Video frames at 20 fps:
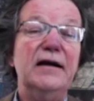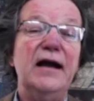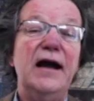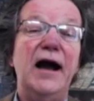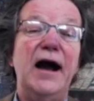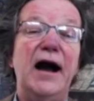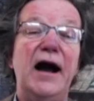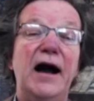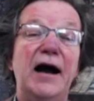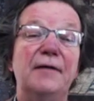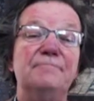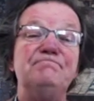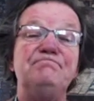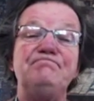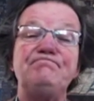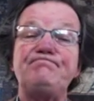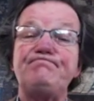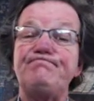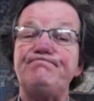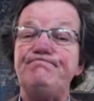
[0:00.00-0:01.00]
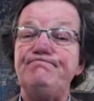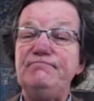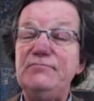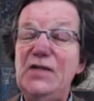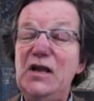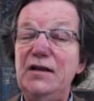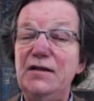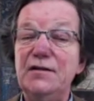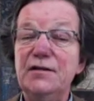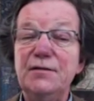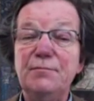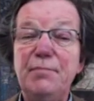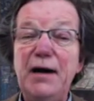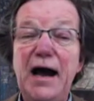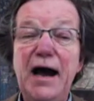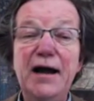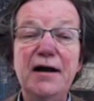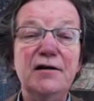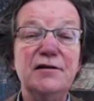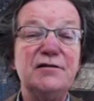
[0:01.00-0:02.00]
Um, the
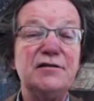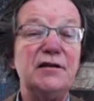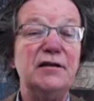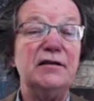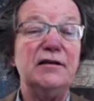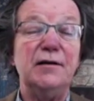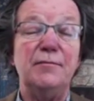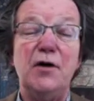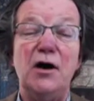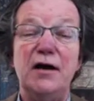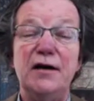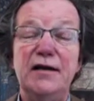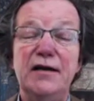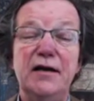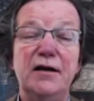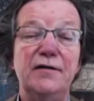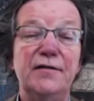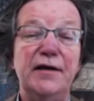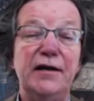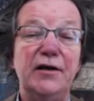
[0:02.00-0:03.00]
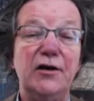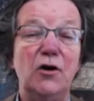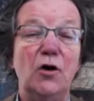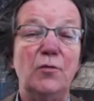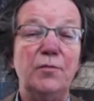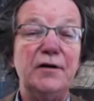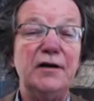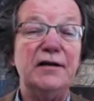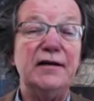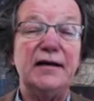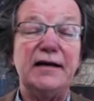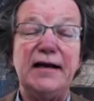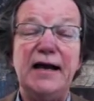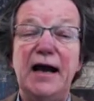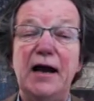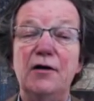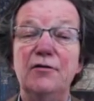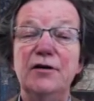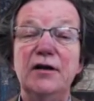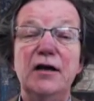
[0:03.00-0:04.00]
buyers can come on here. They can open an
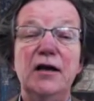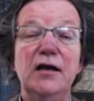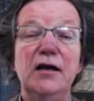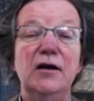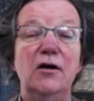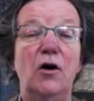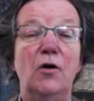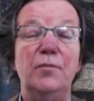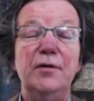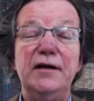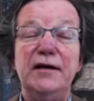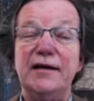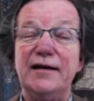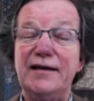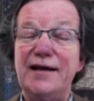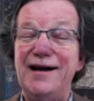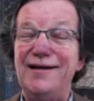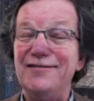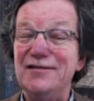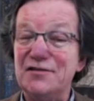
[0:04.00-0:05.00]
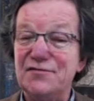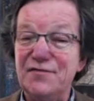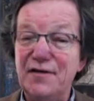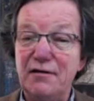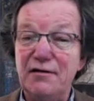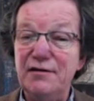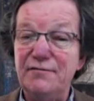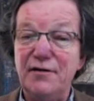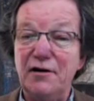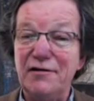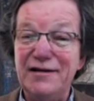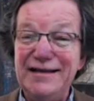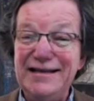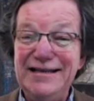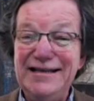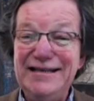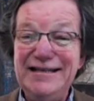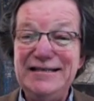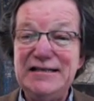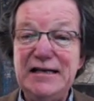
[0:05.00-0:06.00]
account. Opening an account is very, very
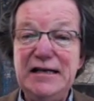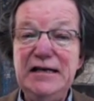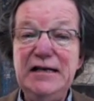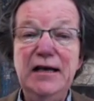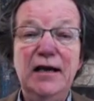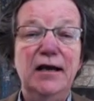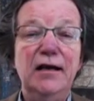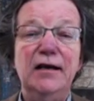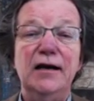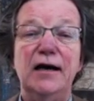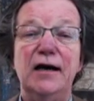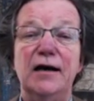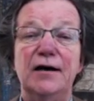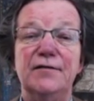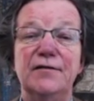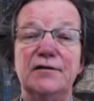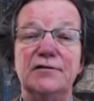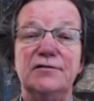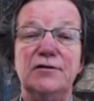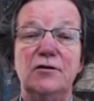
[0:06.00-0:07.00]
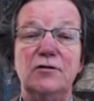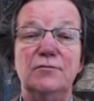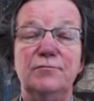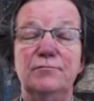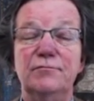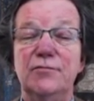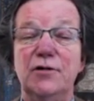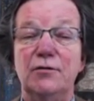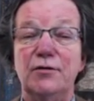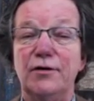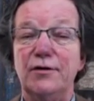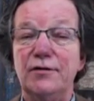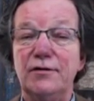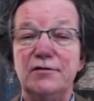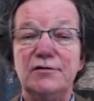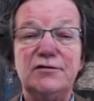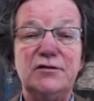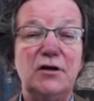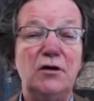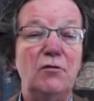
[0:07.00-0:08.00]
easy. Uh, there's no, no
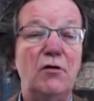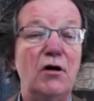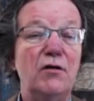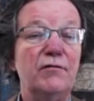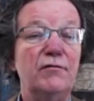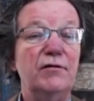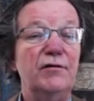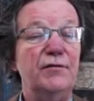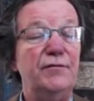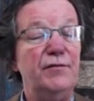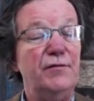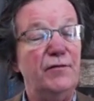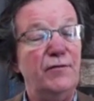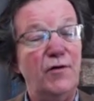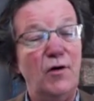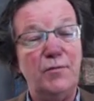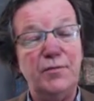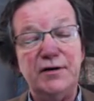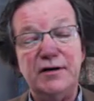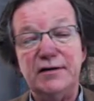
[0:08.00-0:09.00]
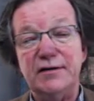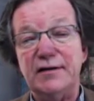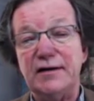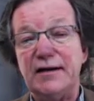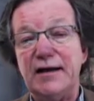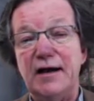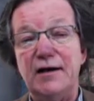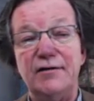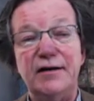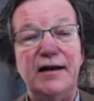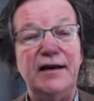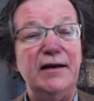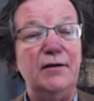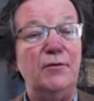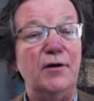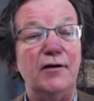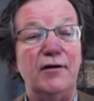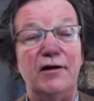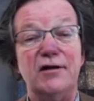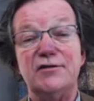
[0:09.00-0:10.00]
hurdles to go over. If you've opened an account
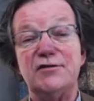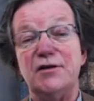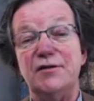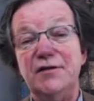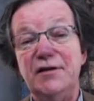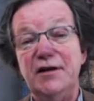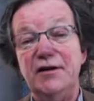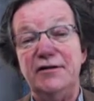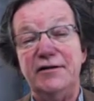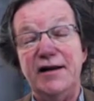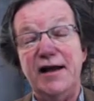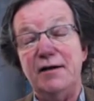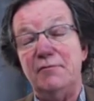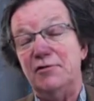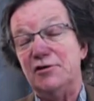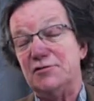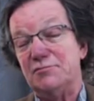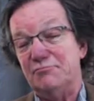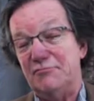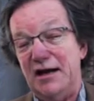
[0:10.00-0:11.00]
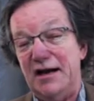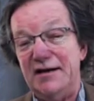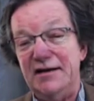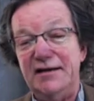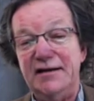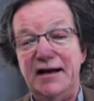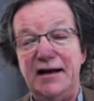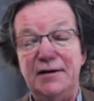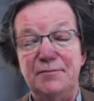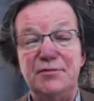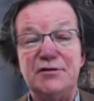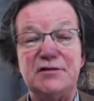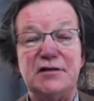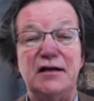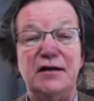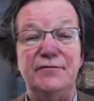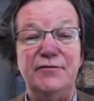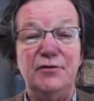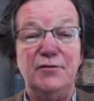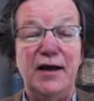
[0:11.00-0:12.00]
anywhere else on the internet, which
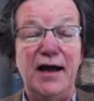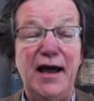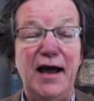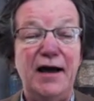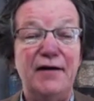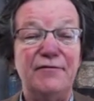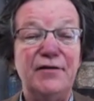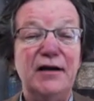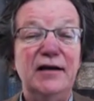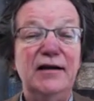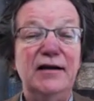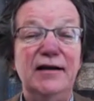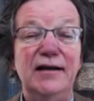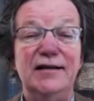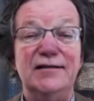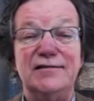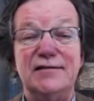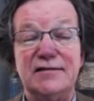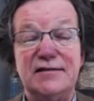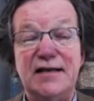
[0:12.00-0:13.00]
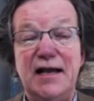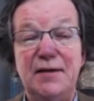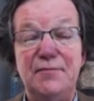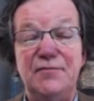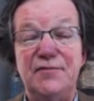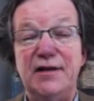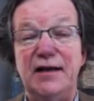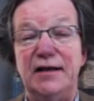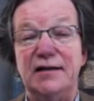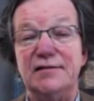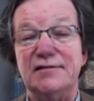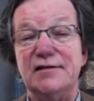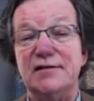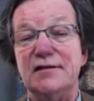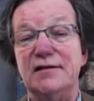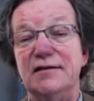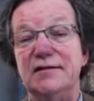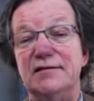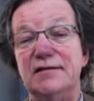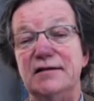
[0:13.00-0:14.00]
99% of you have, it's the same thing. It's,
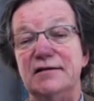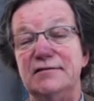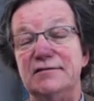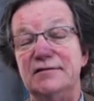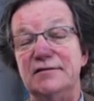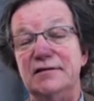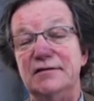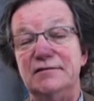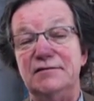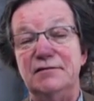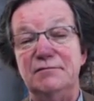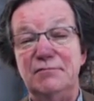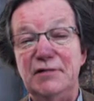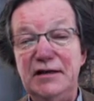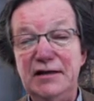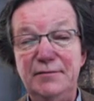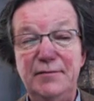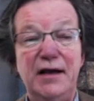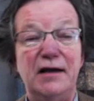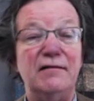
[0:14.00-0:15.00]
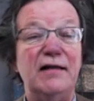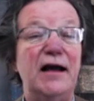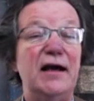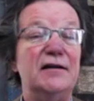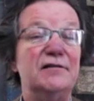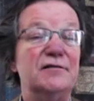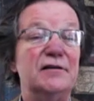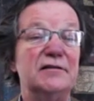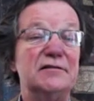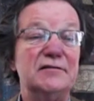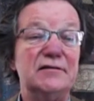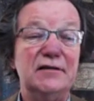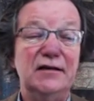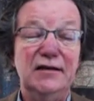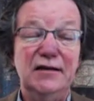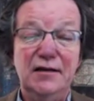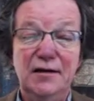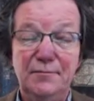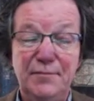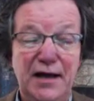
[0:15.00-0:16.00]
just, it's, it's, it's email address,
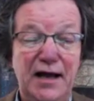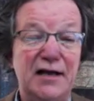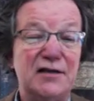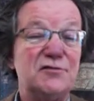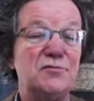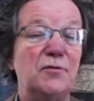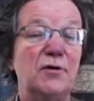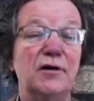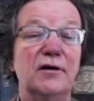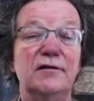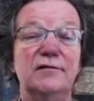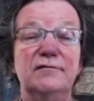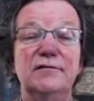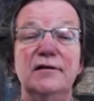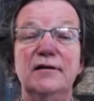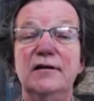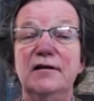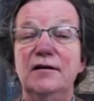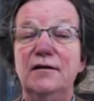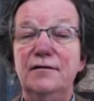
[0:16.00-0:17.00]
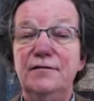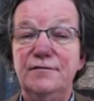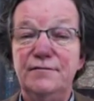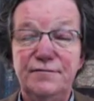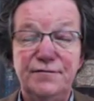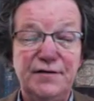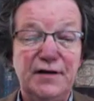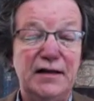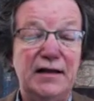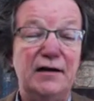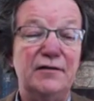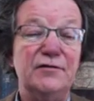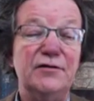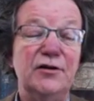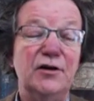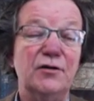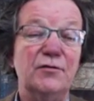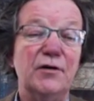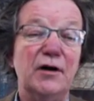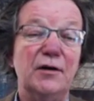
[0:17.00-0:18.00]
password, fill out
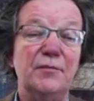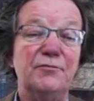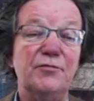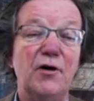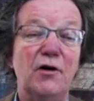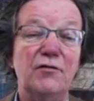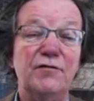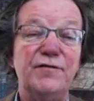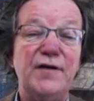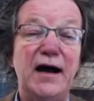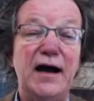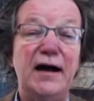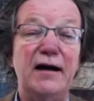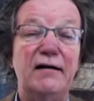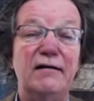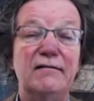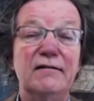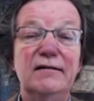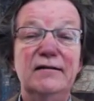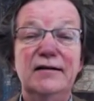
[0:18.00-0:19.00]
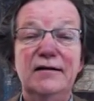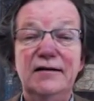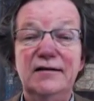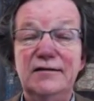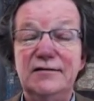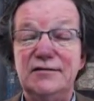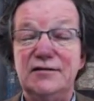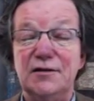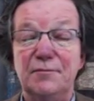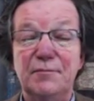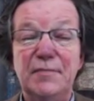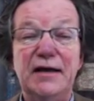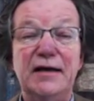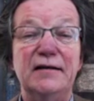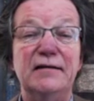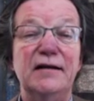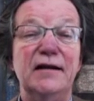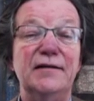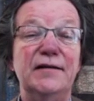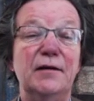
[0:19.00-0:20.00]
your uh, profile
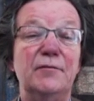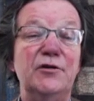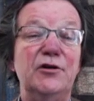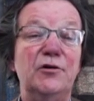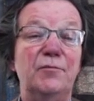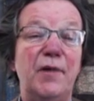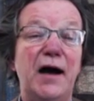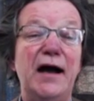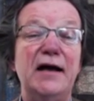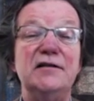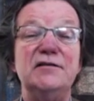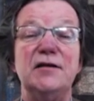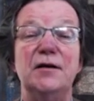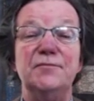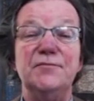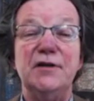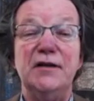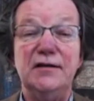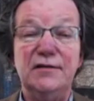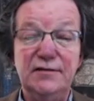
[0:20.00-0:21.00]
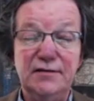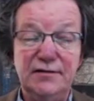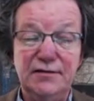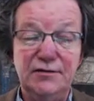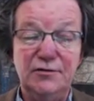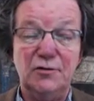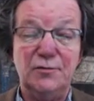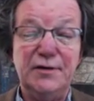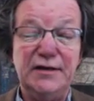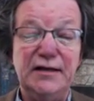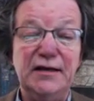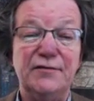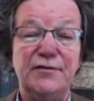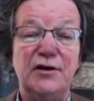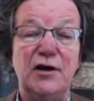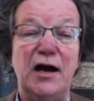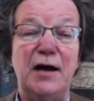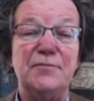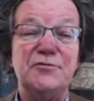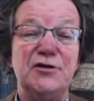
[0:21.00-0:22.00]
submit, and then when you buy something, you'll be given
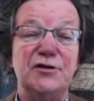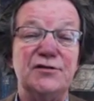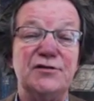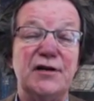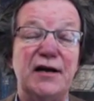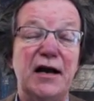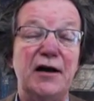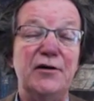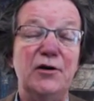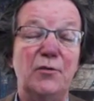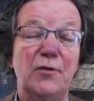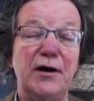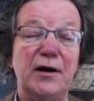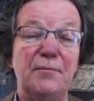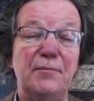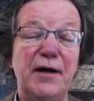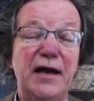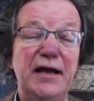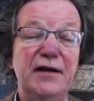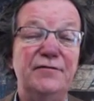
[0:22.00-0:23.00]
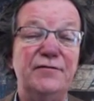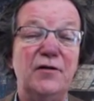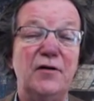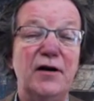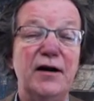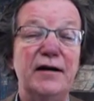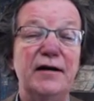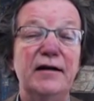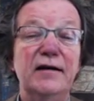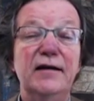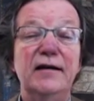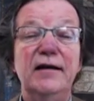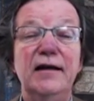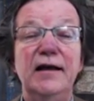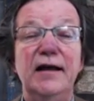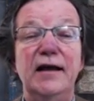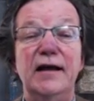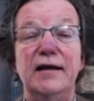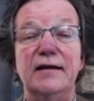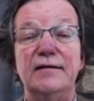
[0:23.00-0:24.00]
options on how you want to pay for it,
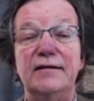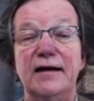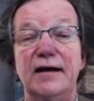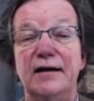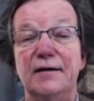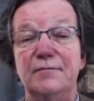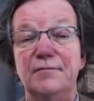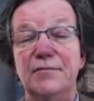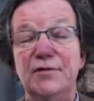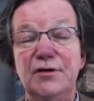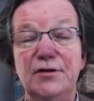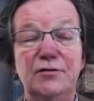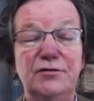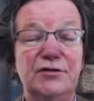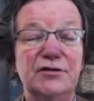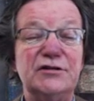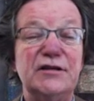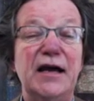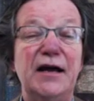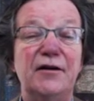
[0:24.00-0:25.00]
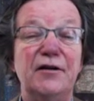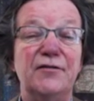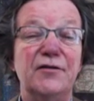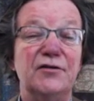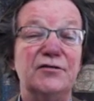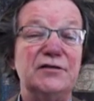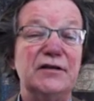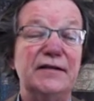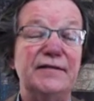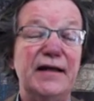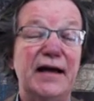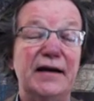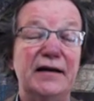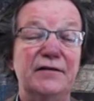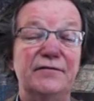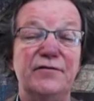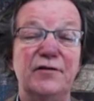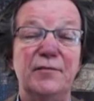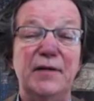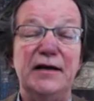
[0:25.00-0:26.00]
and um, you just enter those that
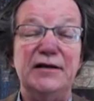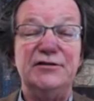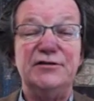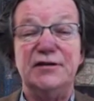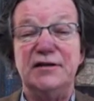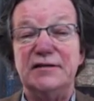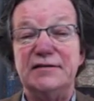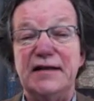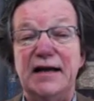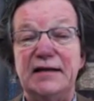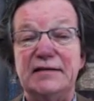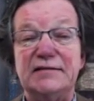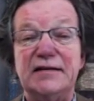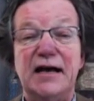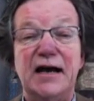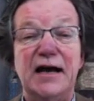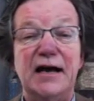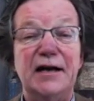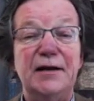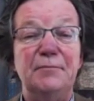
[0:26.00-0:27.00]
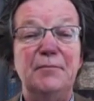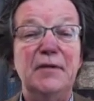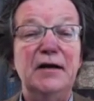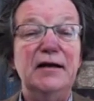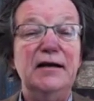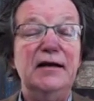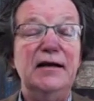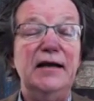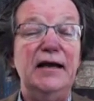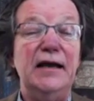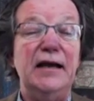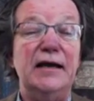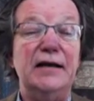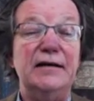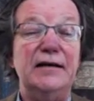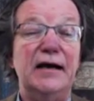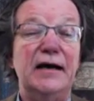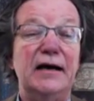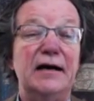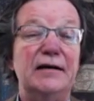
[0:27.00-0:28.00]
information at that time,
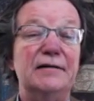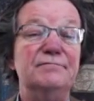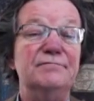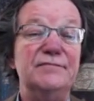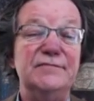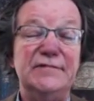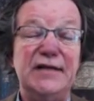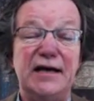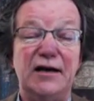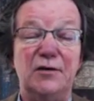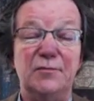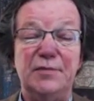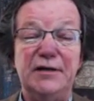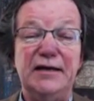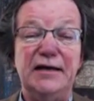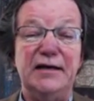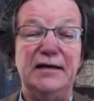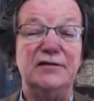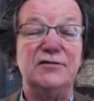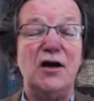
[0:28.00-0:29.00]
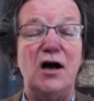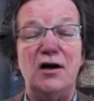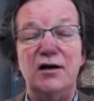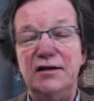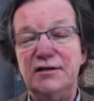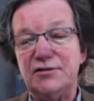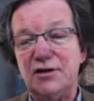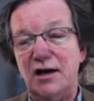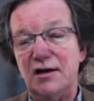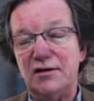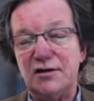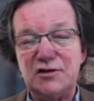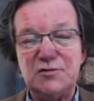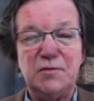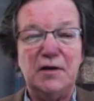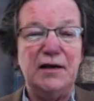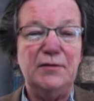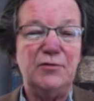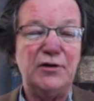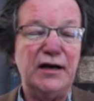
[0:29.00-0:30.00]
and uh, that'll be it. It's all it's all
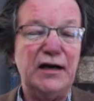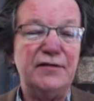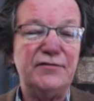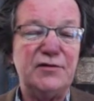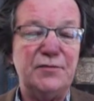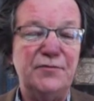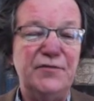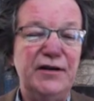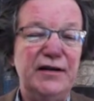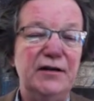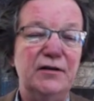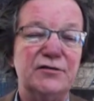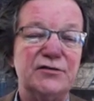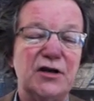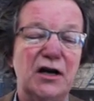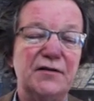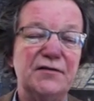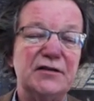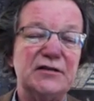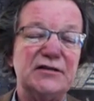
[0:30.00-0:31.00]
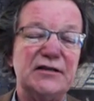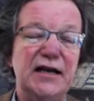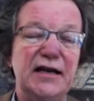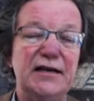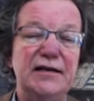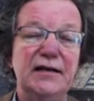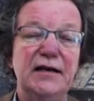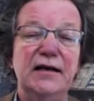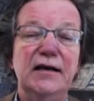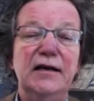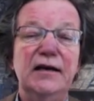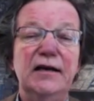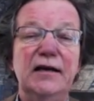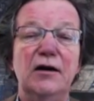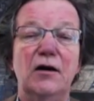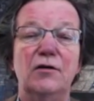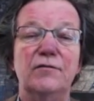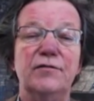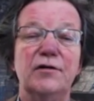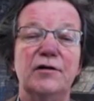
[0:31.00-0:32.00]
explained. We're going to have some videos on the site
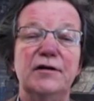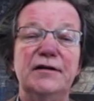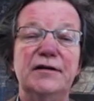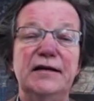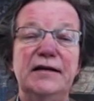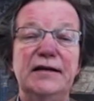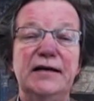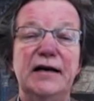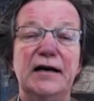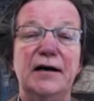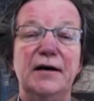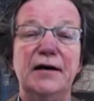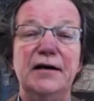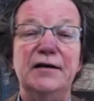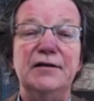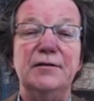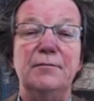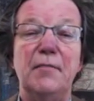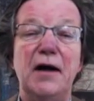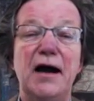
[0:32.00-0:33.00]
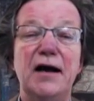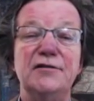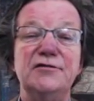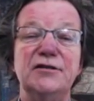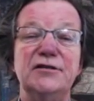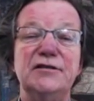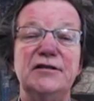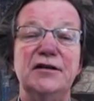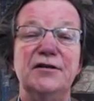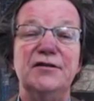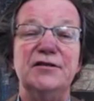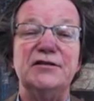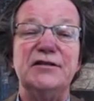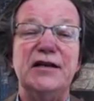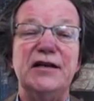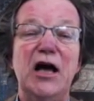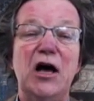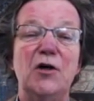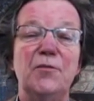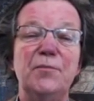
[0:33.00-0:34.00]
over in the uh, in the margins here. There's an
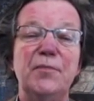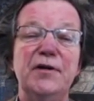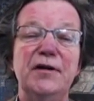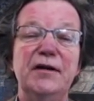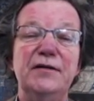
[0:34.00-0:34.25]
help and